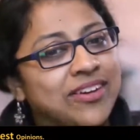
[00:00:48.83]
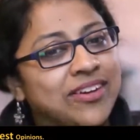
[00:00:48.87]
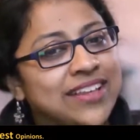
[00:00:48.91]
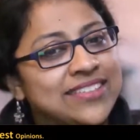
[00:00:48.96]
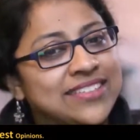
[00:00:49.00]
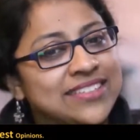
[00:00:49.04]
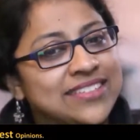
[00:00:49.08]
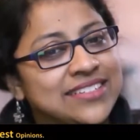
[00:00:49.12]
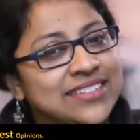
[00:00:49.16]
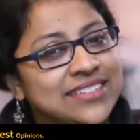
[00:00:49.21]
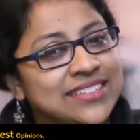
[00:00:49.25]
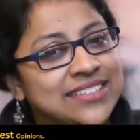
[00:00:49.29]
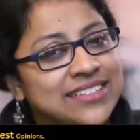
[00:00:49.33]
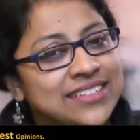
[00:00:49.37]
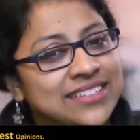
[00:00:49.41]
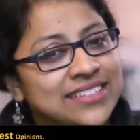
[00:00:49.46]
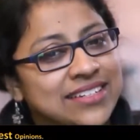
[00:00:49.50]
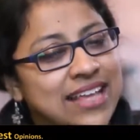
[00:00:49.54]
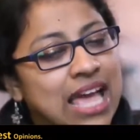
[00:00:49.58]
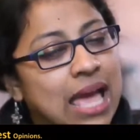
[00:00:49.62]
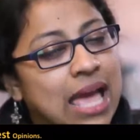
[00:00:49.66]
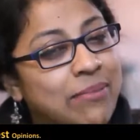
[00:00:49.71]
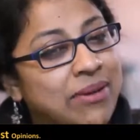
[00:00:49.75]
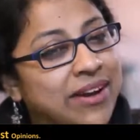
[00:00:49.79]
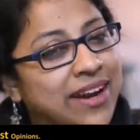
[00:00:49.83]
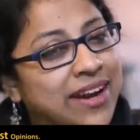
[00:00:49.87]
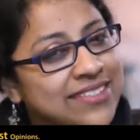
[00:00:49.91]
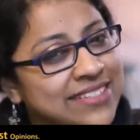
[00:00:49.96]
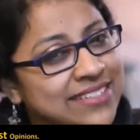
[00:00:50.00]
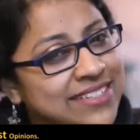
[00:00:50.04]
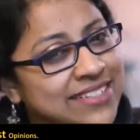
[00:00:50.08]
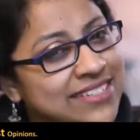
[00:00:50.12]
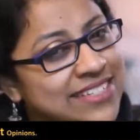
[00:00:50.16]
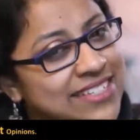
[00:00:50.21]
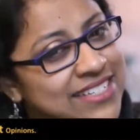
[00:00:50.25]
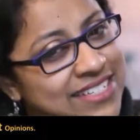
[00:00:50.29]

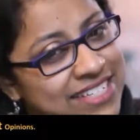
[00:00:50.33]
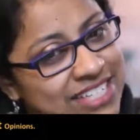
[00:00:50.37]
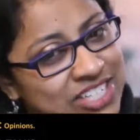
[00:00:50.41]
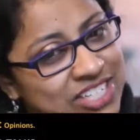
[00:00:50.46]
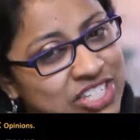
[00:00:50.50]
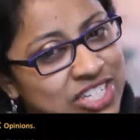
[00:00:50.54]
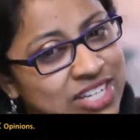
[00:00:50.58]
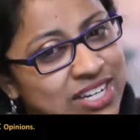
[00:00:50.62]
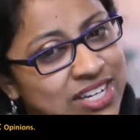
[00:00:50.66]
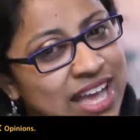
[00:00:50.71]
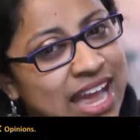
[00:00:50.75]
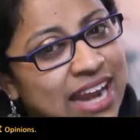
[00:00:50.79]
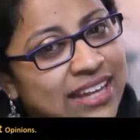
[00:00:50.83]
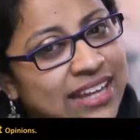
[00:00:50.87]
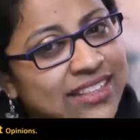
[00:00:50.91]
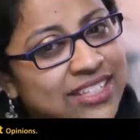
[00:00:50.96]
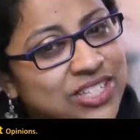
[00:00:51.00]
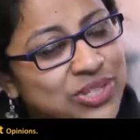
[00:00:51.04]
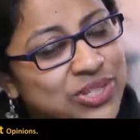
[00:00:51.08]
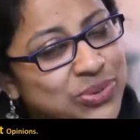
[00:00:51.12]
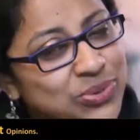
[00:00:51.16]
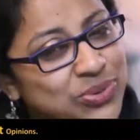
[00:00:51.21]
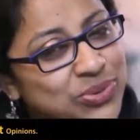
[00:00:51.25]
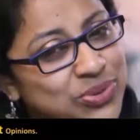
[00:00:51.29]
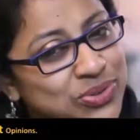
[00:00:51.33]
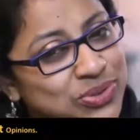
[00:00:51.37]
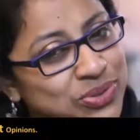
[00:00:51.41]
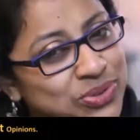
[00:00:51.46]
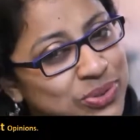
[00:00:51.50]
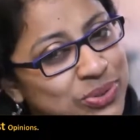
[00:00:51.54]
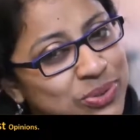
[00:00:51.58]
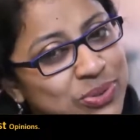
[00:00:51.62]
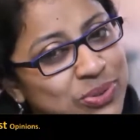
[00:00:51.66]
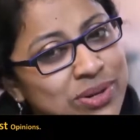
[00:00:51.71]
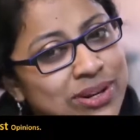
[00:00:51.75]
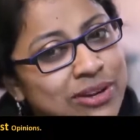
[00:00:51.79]
resident teacher at the Doon
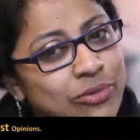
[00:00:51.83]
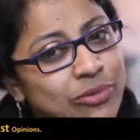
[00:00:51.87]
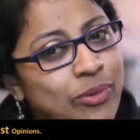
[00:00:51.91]
School,